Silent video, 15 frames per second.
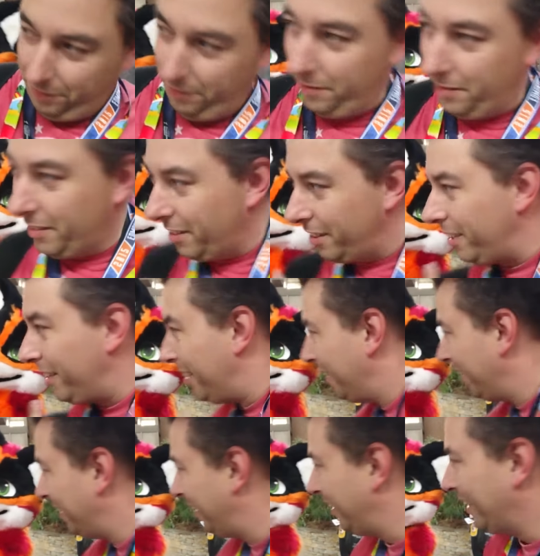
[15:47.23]
No, it's you.
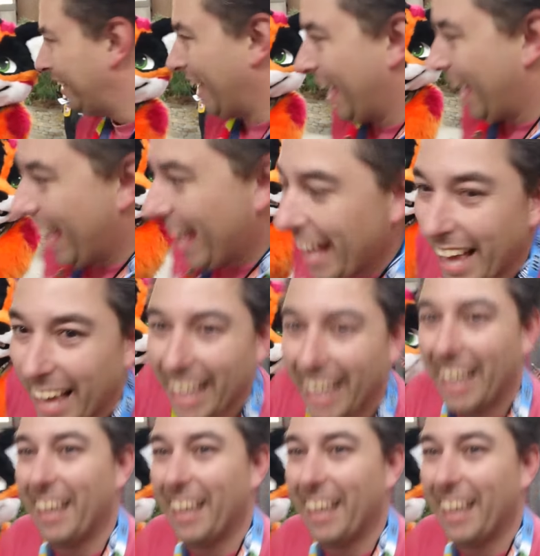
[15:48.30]
No, no, it's me.